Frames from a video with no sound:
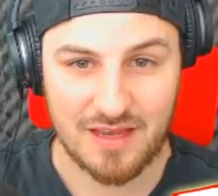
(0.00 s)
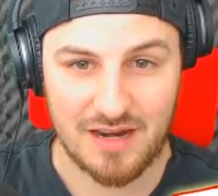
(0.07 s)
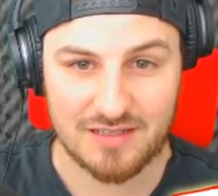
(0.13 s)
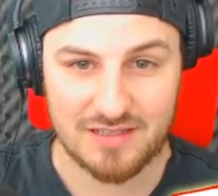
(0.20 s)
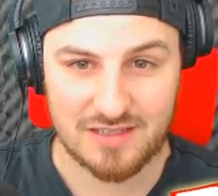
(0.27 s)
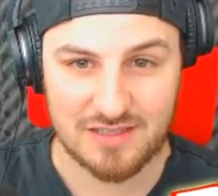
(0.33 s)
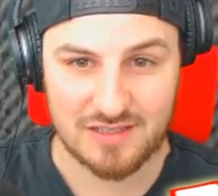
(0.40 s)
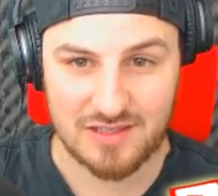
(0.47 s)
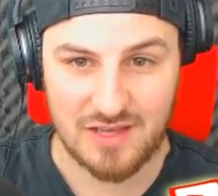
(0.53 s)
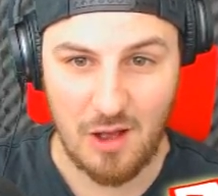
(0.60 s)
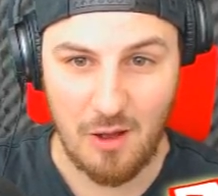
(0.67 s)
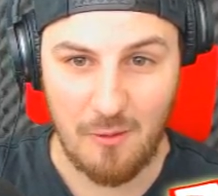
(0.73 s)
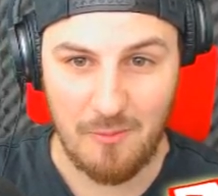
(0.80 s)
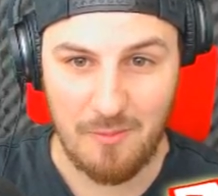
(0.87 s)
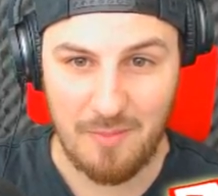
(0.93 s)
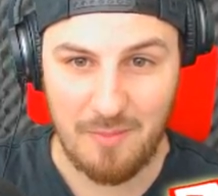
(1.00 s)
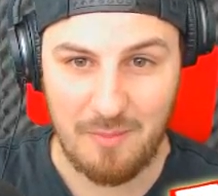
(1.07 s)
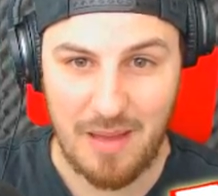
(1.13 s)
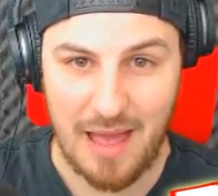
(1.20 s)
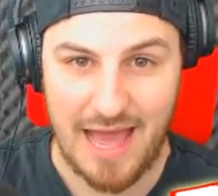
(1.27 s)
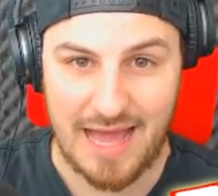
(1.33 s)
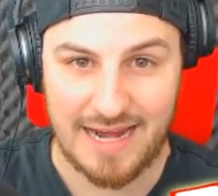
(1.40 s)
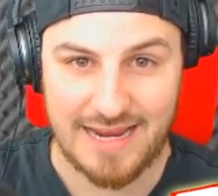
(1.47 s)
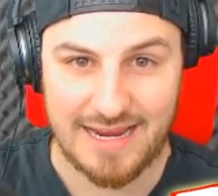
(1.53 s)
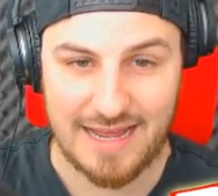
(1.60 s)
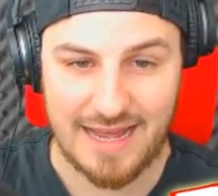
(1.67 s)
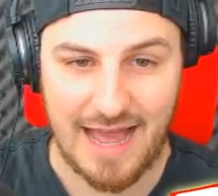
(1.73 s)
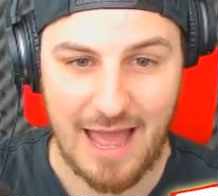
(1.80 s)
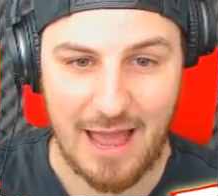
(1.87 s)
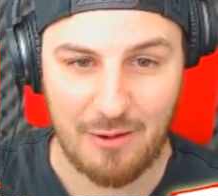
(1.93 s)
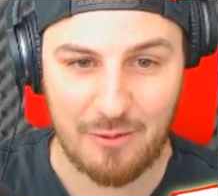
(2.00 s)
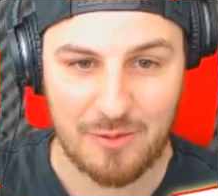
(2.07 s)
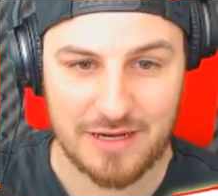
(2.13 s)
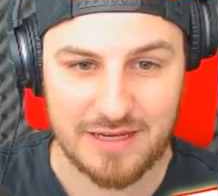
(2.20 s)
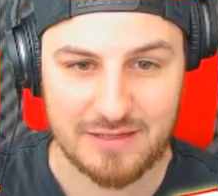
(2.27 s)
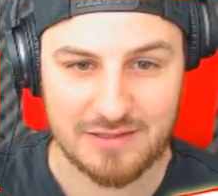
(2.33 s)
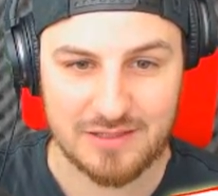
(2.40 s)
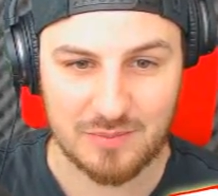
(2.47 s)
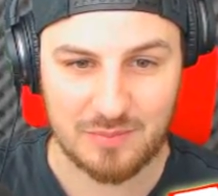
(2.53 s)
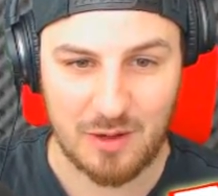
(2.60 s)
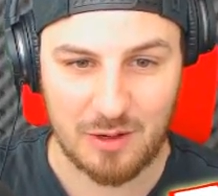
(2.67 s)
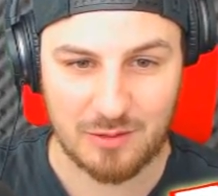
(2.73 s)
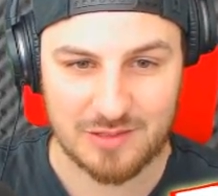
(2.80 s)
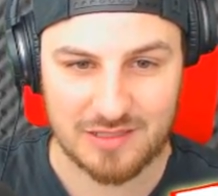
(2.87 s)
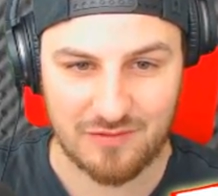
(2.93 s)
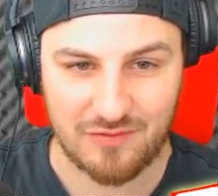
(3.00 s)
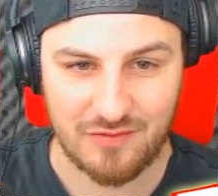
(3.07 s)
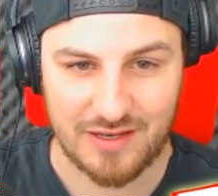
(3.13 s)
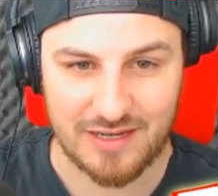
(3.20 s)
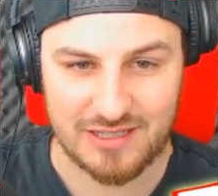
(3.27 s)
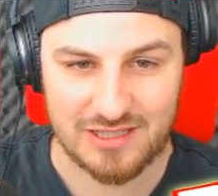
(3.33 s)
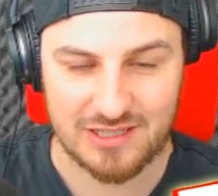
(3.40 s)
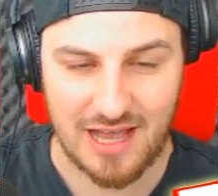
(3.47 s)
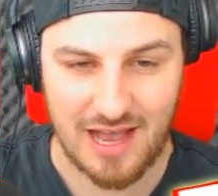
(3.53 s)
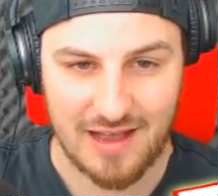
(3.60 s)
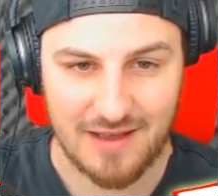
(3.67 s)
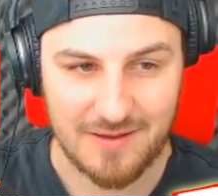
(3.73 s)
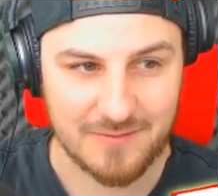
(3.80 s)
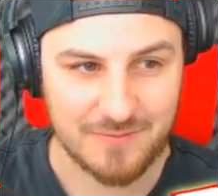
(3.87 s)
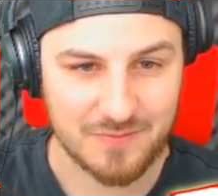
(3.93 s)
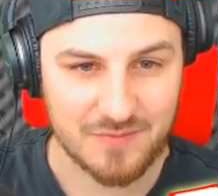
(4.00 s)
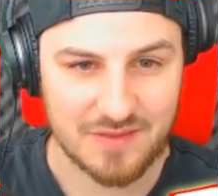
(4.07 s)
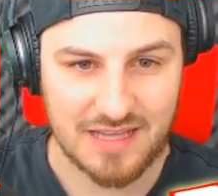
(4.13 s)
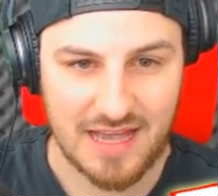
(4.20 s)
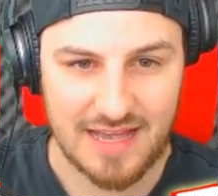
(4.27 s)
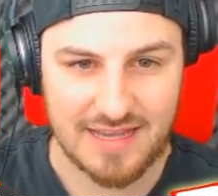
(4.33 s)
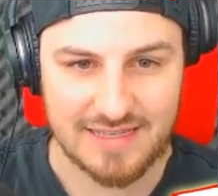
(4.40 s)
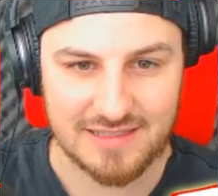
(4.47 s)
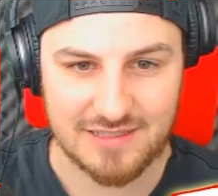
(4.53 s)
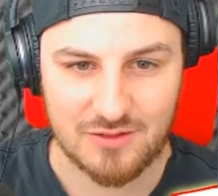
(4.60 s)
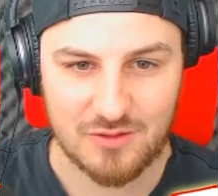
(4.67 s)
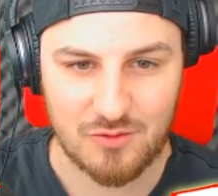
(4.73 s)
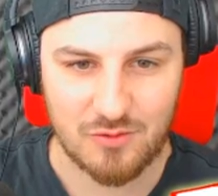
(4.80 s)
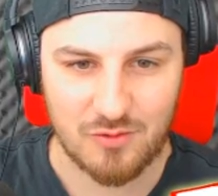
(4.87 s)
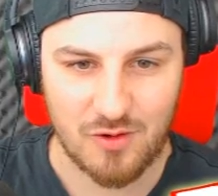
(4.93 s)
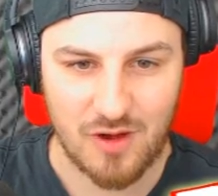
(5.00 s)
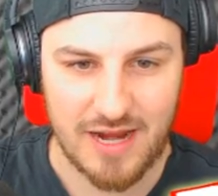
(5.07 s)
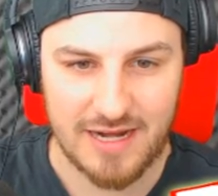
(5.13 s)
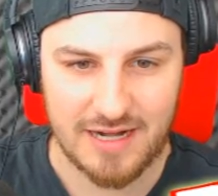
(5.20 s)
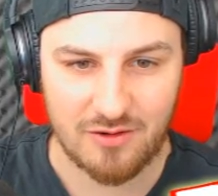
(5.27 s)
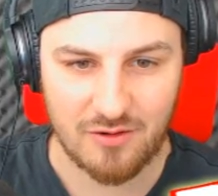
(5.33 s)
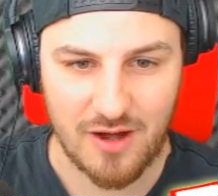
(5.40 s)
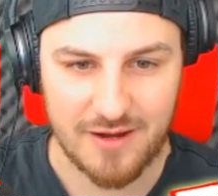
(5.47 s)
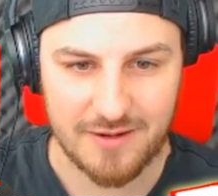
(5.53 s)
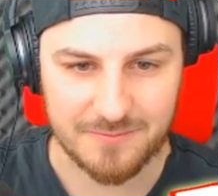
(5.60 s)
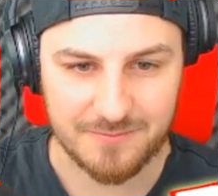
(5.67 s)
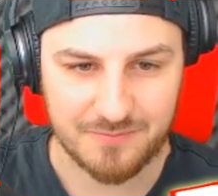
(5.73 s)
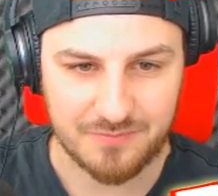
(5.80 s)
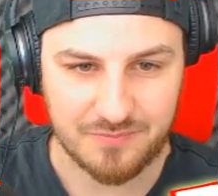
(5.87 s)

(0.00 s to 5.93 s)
There's so many! How are you supposed to finish that? That is cray cray.